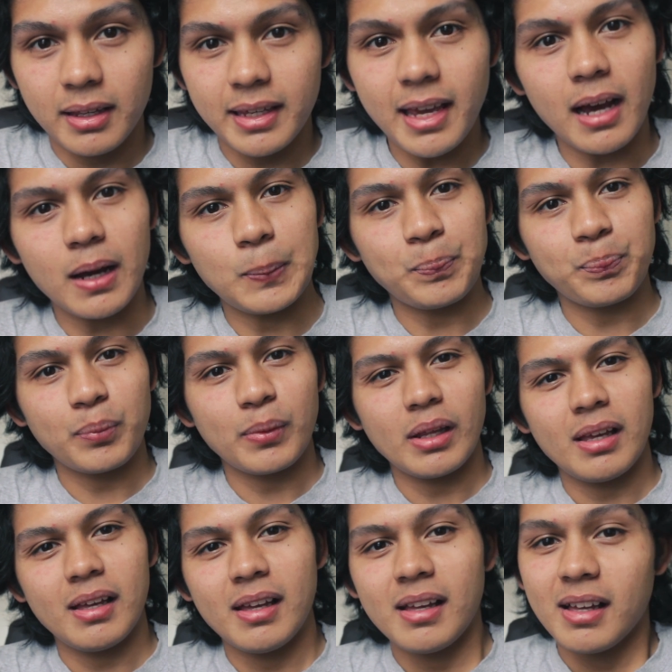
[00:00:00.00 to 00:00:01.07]
yeah,
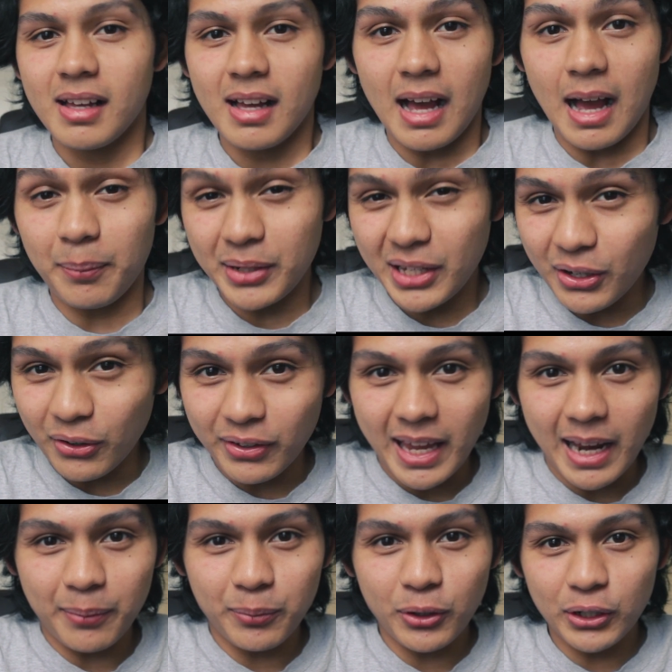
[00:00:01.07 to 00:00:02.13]
I'm Nico of
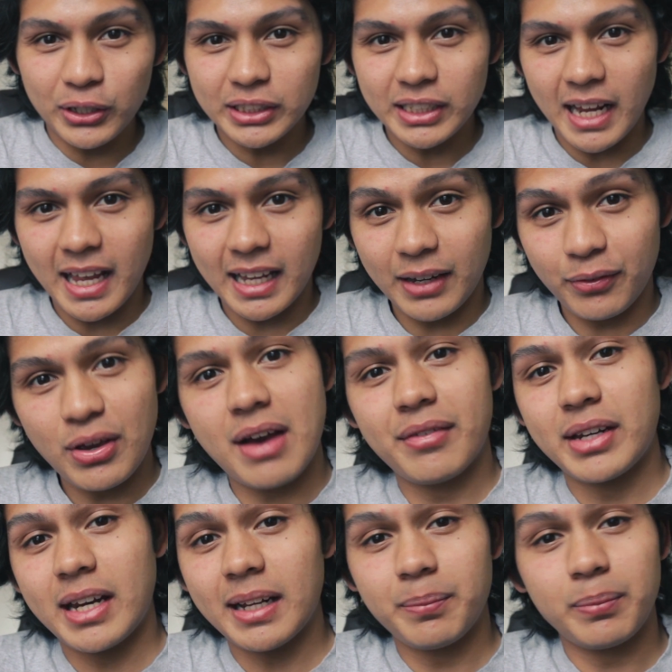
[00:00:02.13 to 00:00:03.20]
CAMCRUNCH, and if you
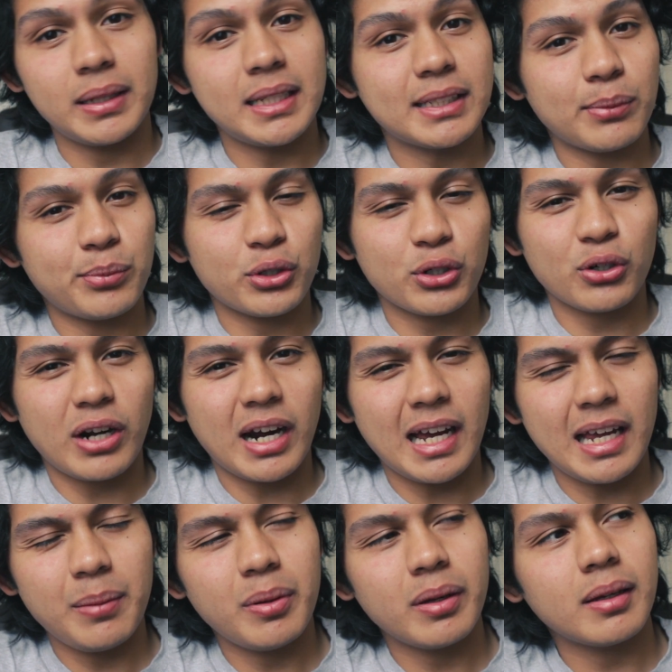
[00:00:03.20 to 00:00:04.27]
haven't yet, please
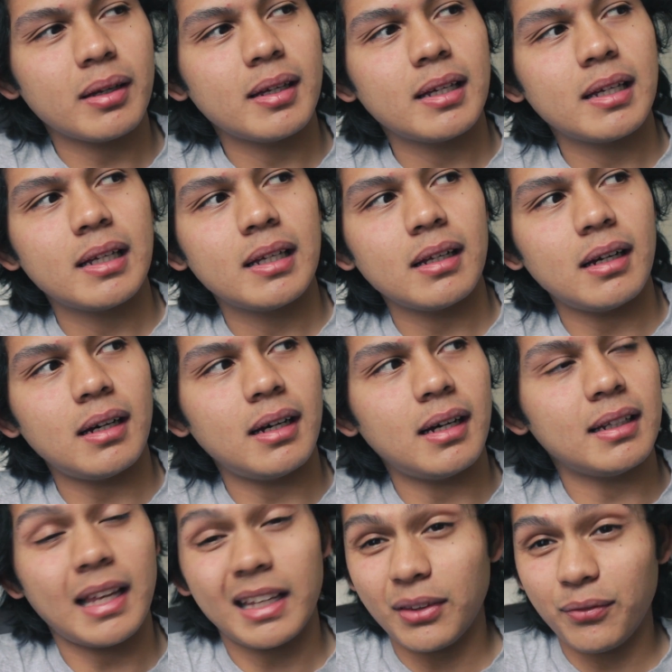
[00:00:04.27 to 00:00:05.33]
subscribe,
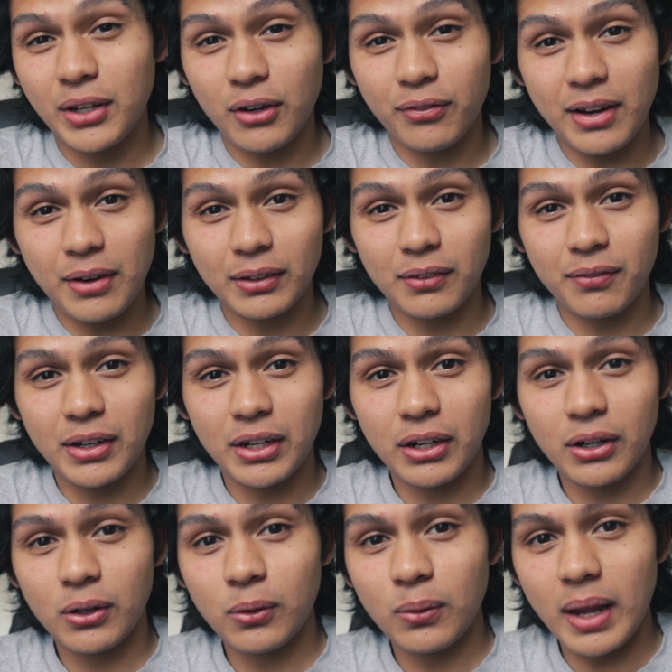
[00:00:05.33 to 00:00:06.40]
like the video, favorite the
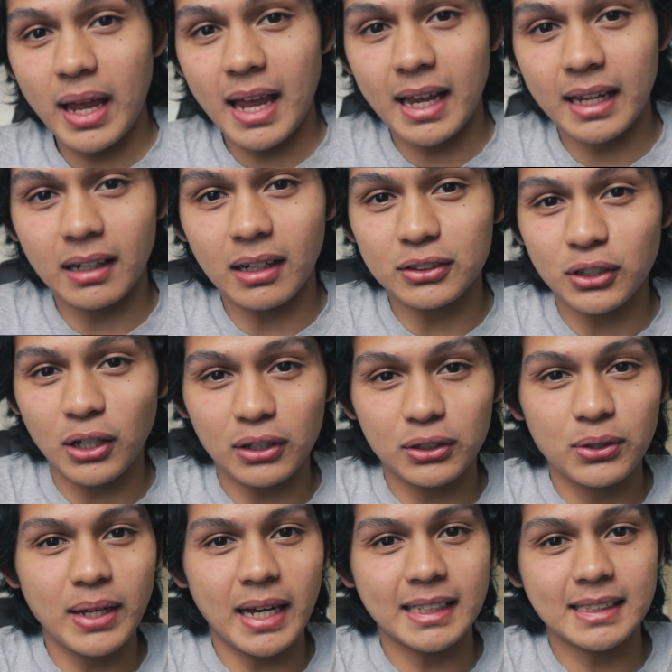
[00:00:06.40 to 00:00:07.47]
video, and I'll talk
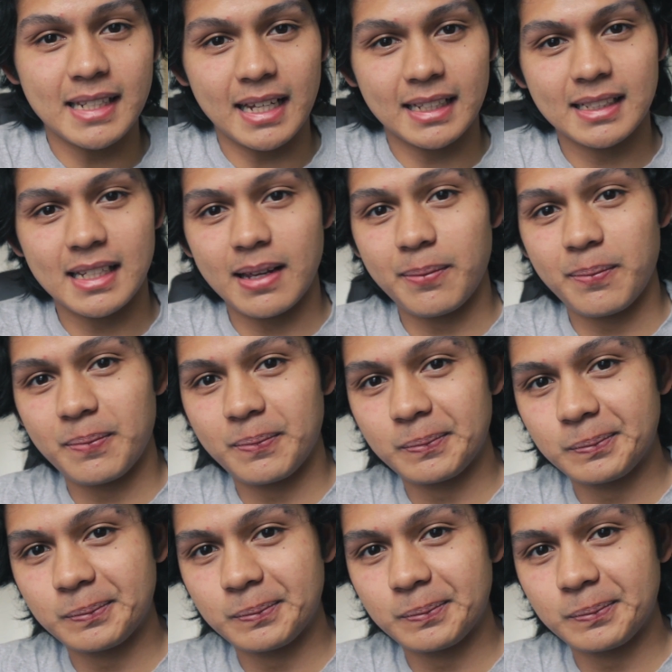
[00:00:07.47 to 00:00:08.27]
to you guys next time.